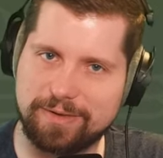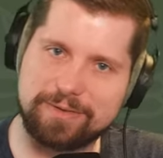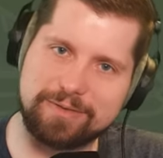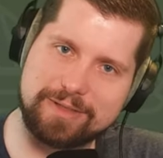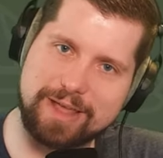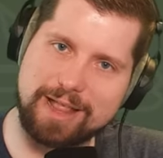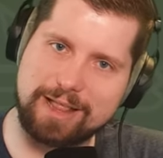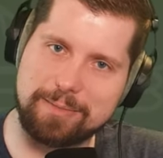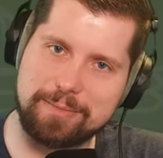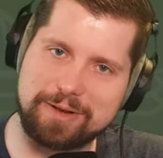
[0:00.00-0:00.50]

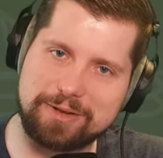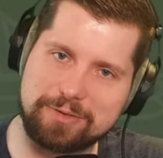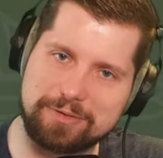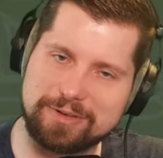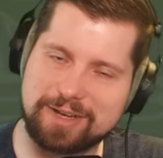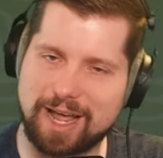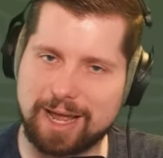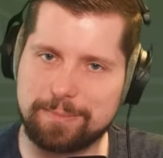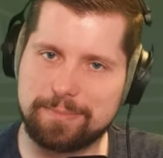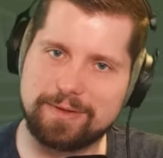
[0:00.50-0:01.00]
elemental
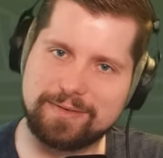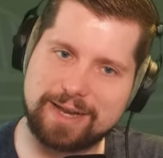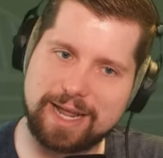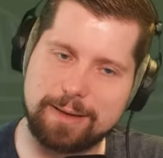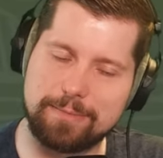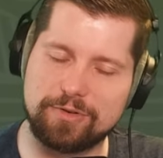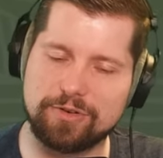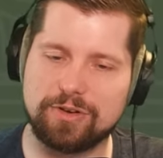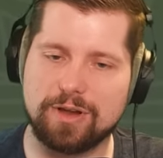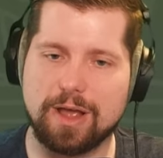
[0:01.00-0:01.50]
type of
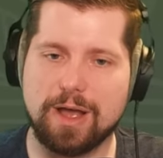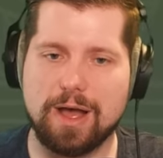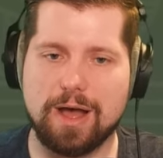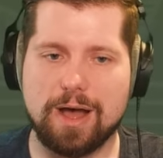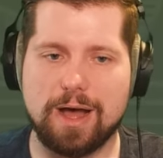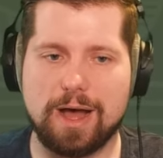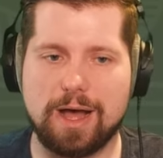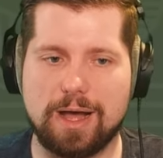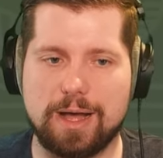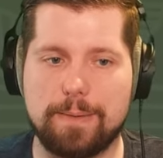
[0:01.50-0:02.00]
damage,
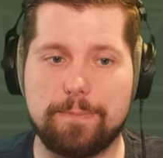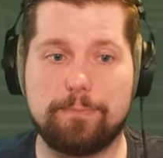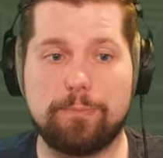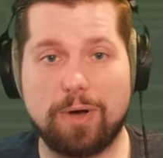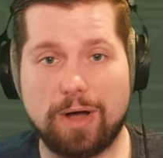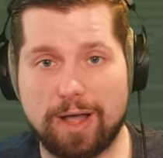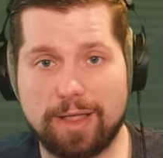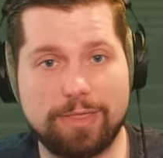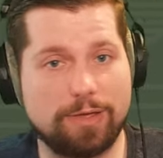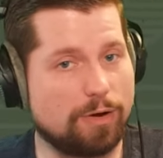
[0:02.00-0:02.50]

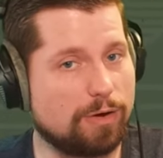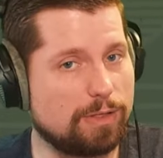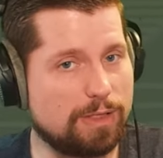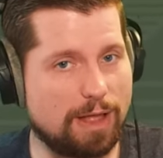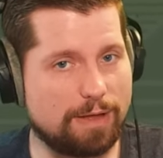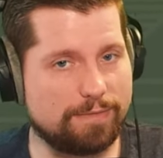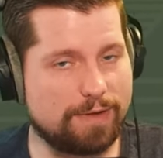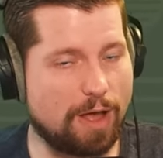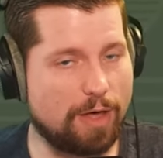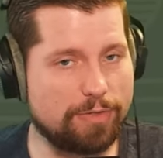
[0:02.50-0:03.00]
but there are a
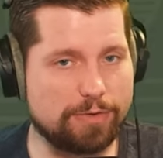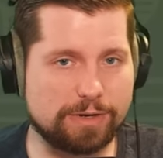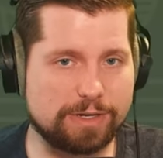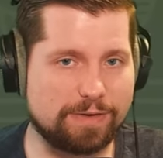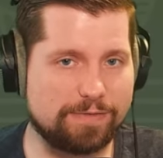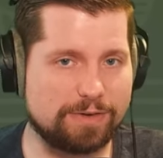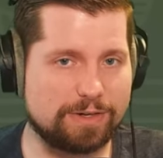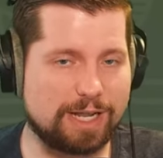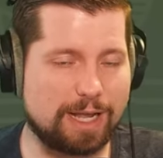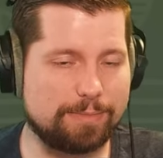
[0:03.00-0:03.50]
lot of other
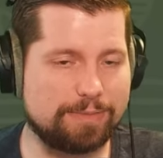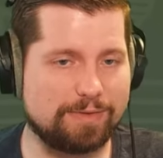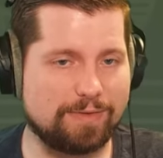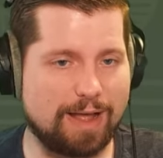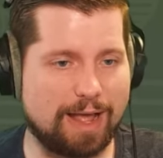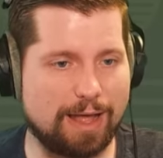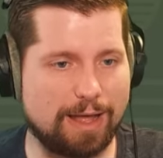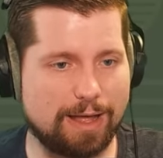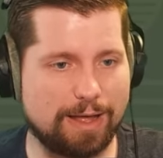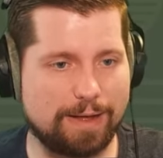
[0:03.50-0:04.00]
different types
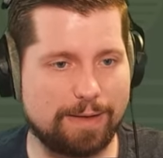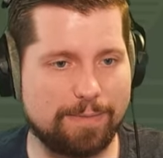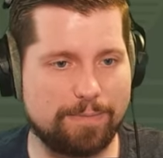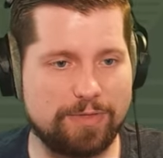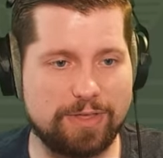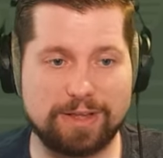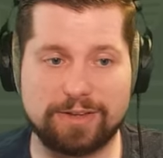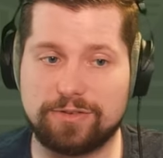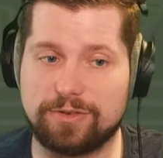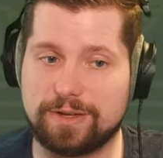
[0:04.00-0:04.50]
of
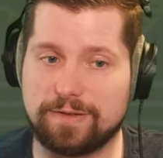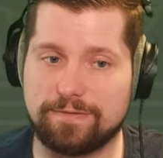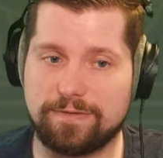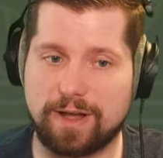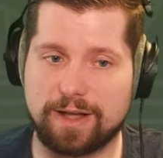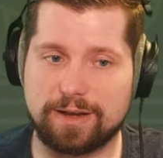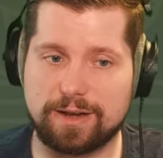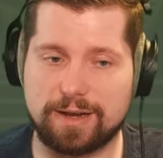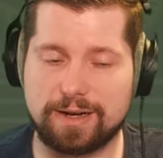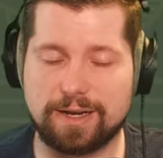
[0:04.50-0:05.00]
things you can
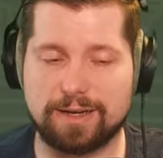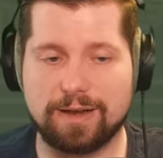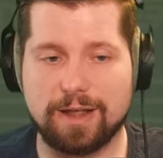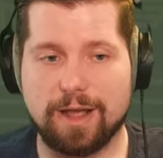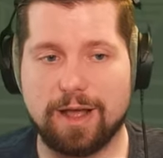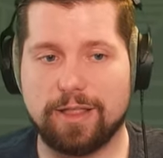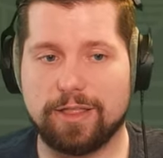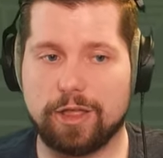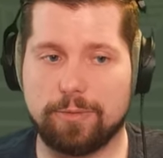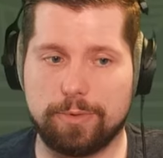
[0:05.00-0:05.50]
find on it
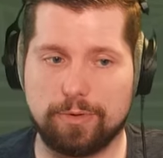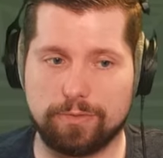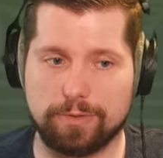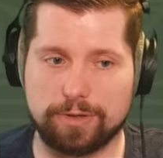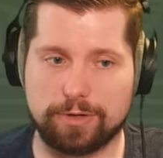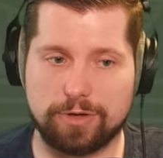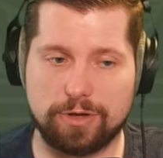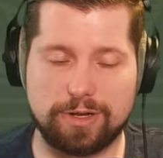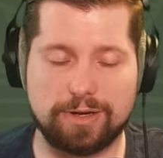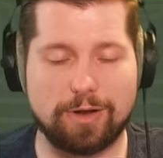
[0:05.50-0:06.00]
that'd be
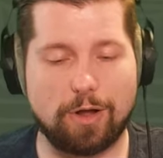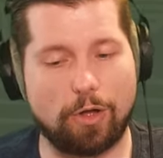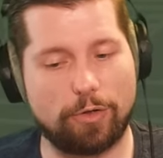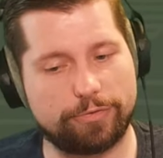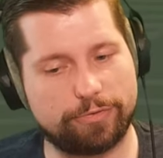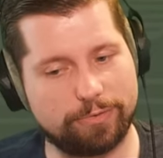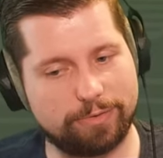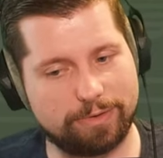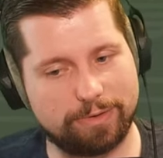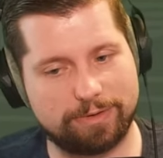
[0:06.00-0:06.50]
really good.
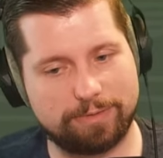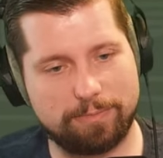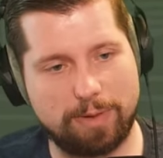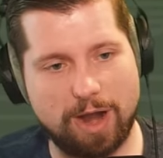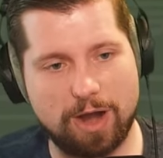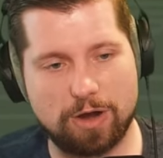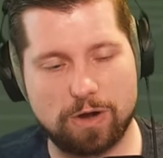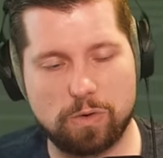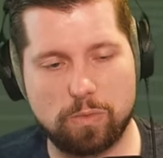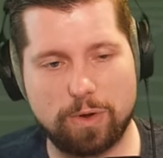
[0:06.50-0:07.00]
Also
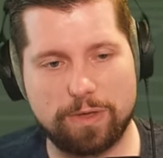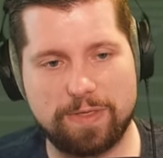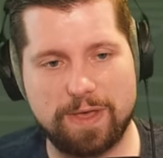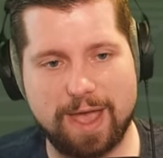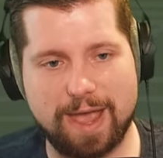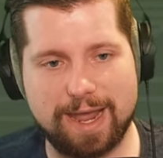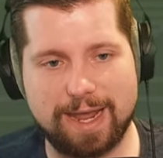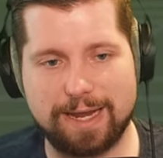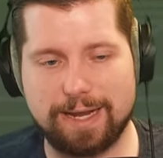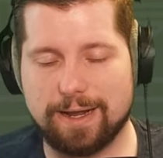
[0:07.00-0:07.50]
pair it with
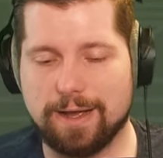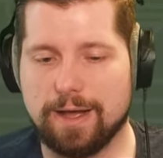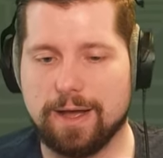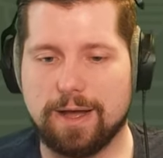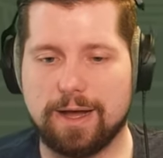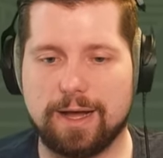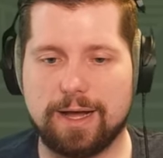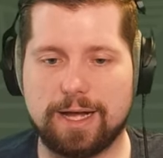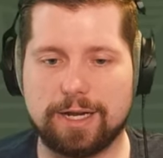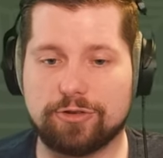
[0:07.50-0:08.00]
a
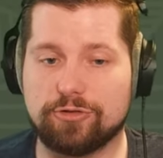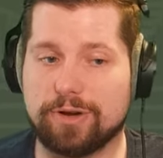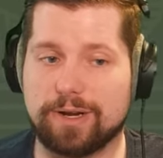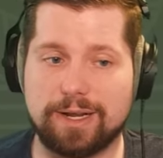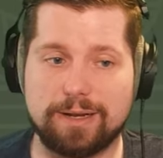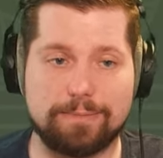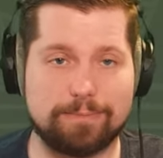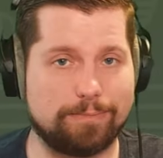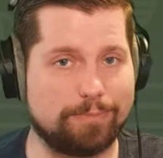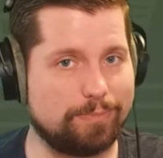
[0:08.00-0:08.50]

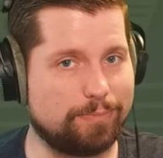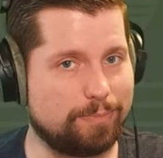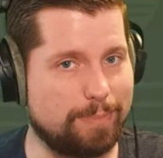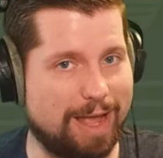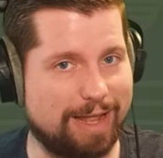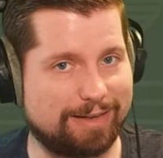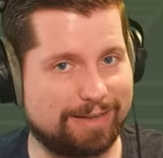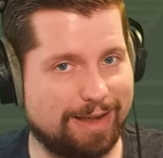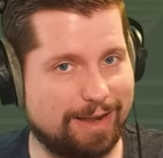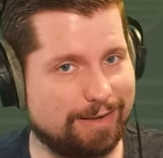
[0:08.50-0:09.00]
trinket,
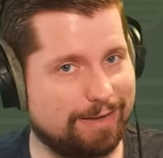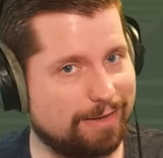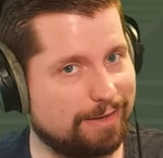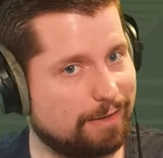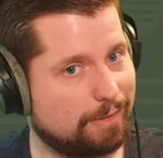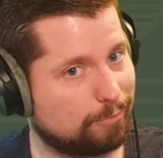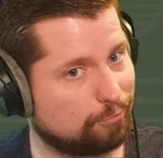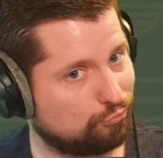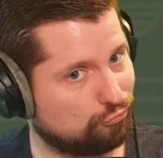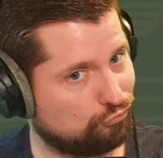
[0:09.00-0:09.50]
Mad
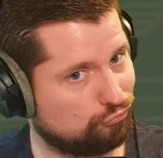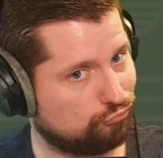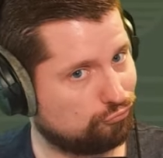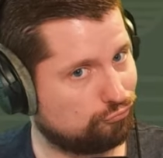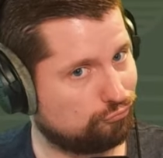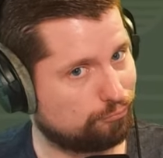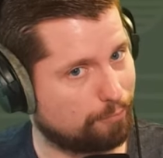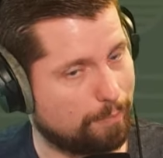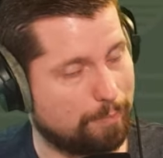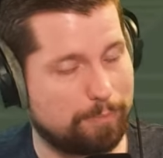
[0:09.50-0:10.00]
Scientist,
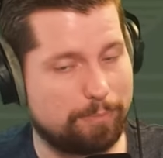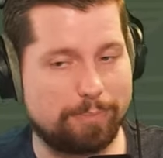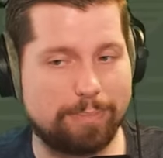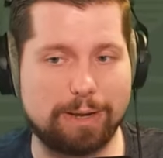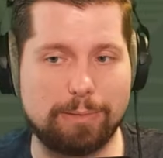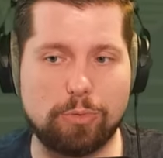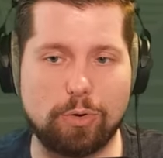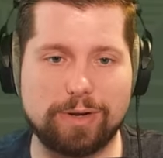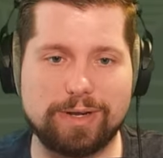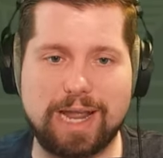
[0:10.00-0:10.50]

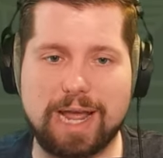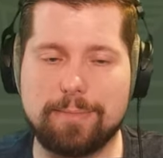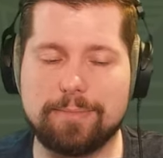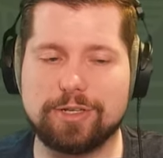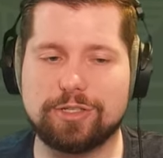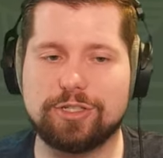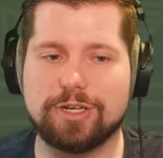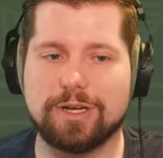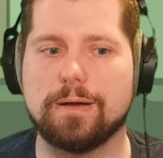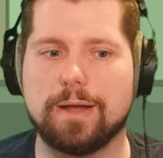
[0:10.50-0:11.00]
big boy
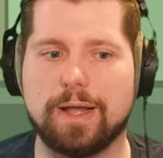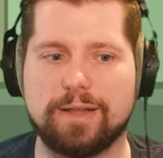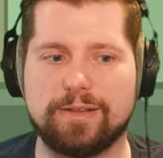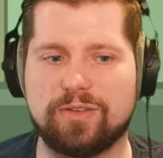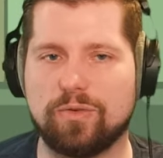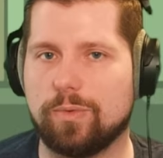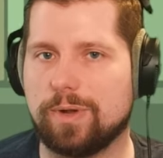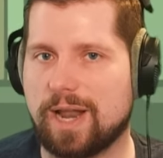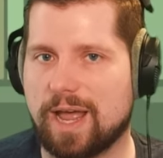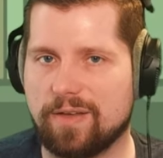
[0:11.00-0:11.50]
damage. And
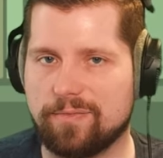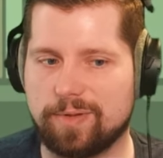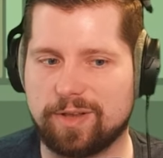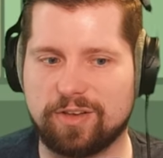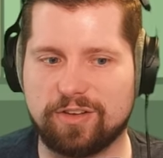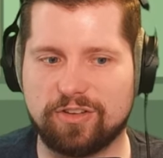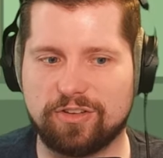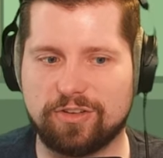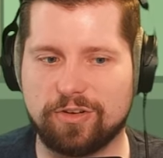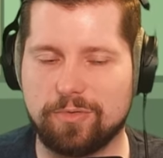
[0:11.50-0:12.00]
so what I've
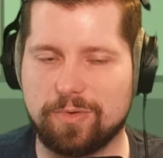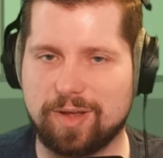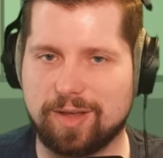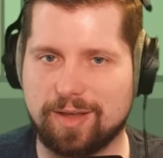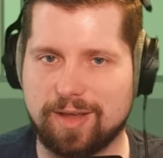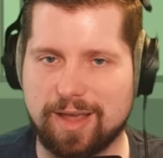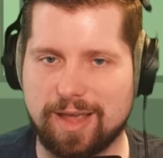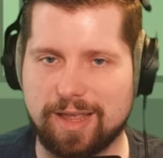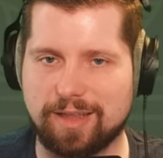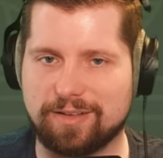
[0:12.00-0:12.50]
been just
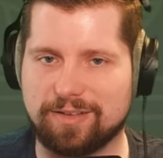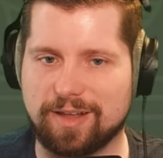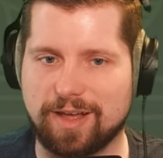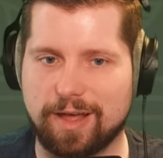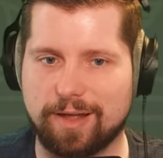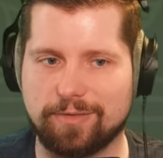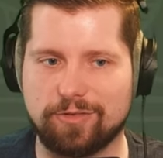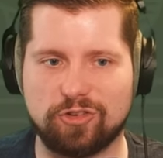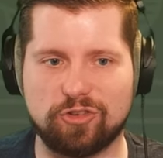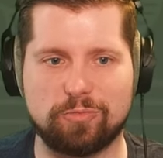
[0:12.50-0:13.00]
doing is
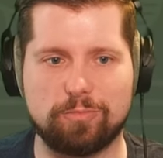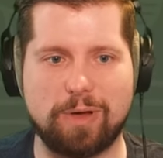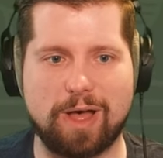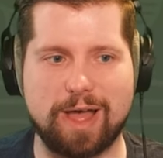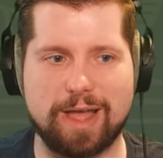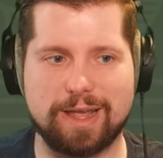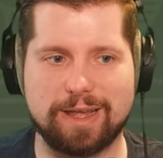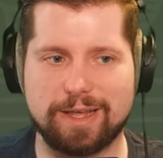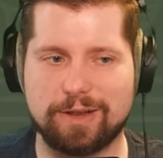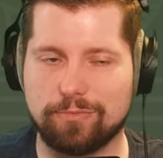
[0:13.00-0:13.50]
just
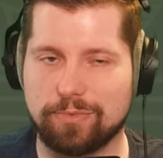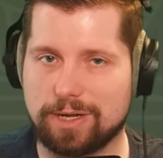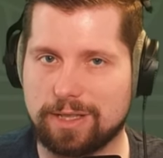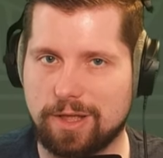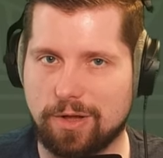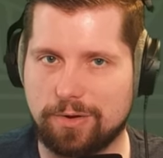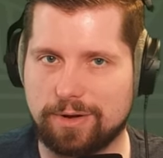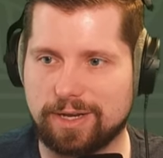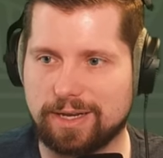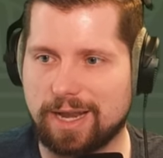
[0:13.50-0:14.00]
buying and
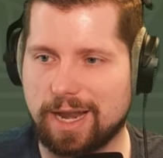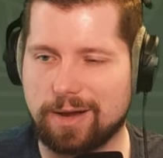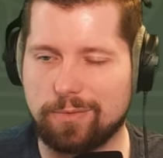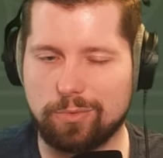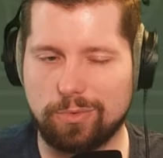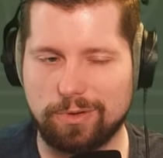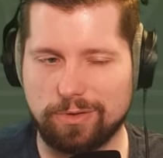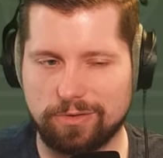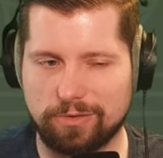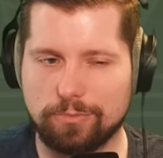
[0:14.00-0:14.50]
reloading,
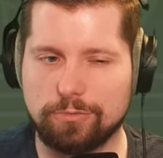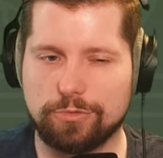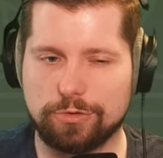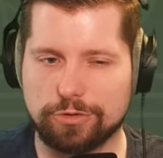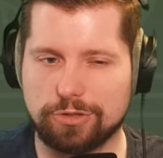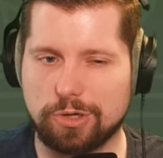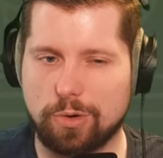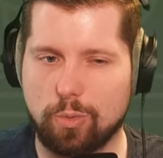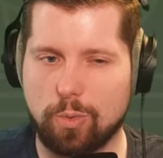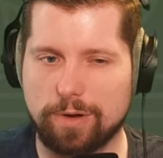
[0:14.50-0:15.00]
and we'll
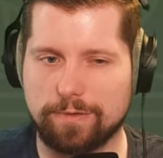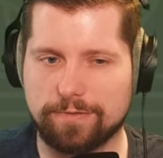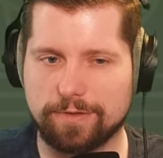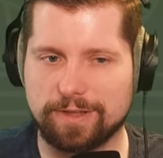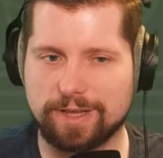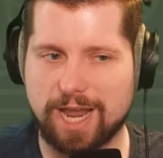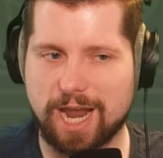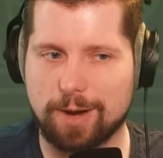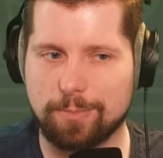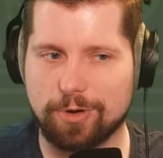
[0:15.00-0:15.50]
show one for
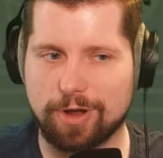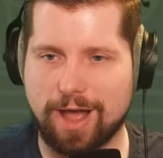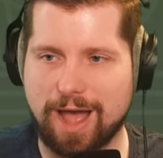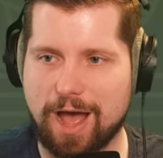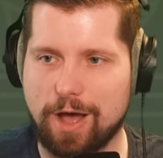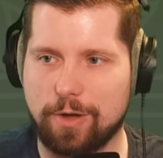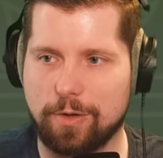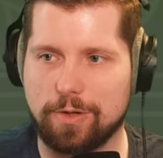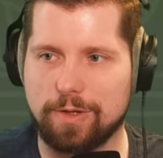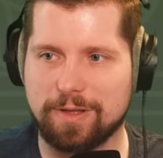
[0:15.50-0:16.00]
the camera
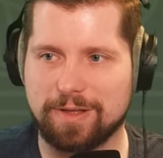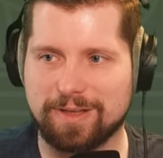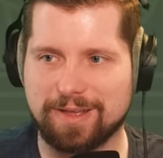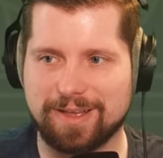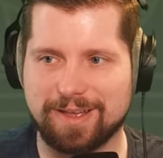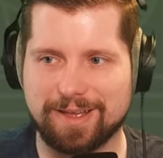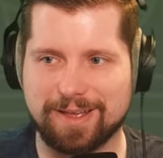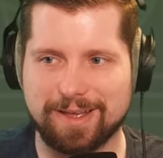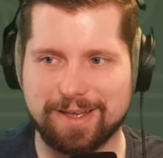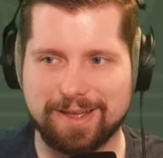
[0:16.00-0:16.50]
how
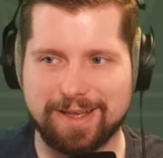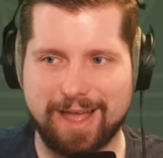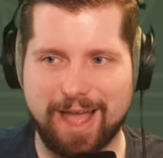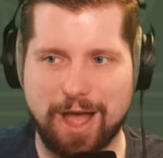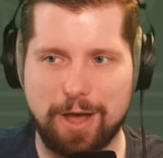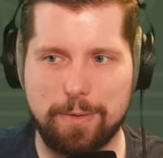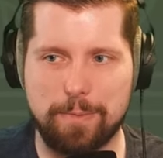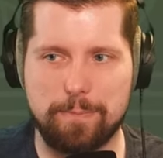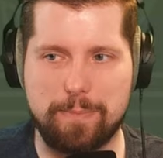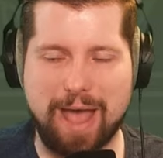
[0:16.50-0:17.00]

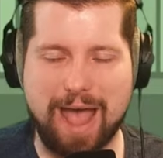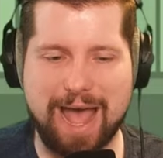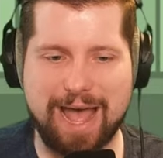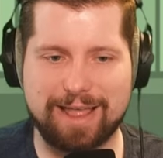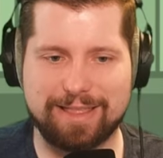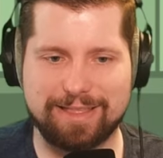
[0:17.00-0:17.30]
bad